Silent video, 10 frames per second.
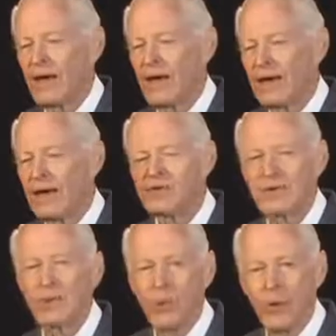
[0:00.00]
And I
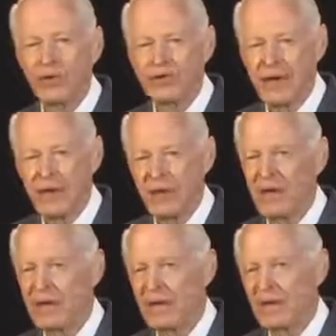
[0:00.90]
said, "Well, what does that
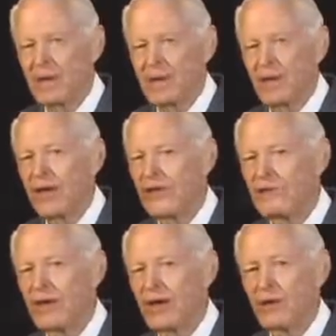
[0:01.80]
mean?"
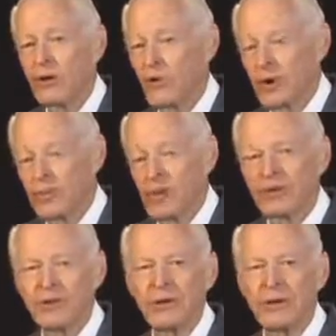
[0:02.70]
He said, "Go any
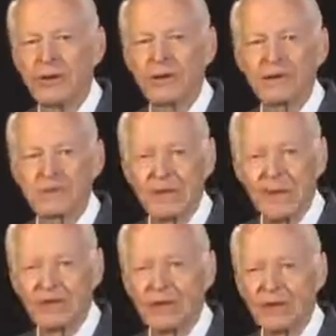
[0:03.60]
place you'd like,
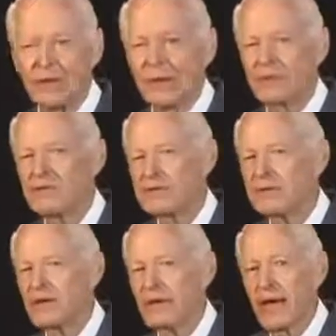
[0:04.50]
see anything you'd like to
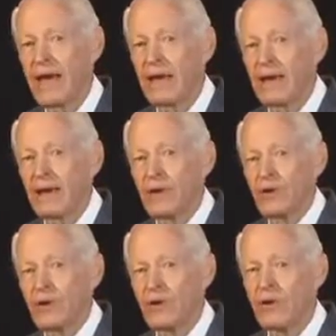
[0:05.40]
see, and
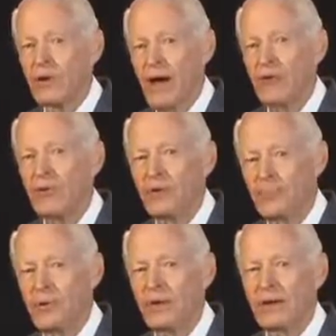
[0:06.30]
when you happen
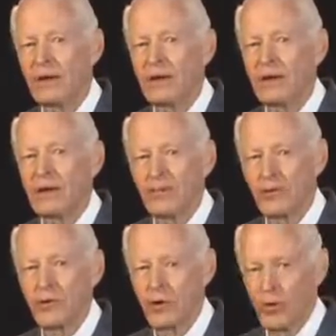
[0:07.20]
to be
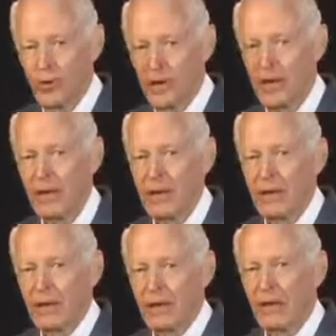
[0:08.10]
at Prudhoe Bay
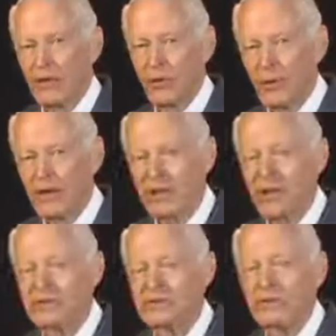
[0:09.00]
on the
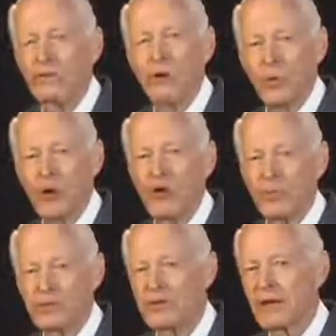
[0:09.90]
weekends, you're
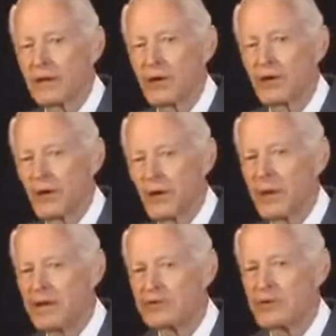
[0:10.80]
welcome to stay at Arco
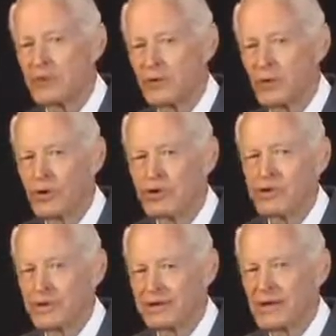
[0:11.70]
Base if you
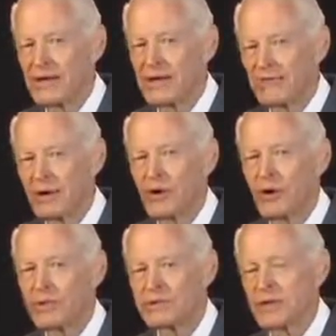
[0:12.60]
wish in executive
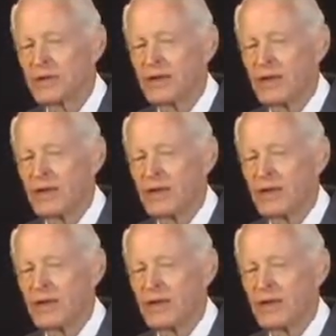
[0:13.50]
dorms."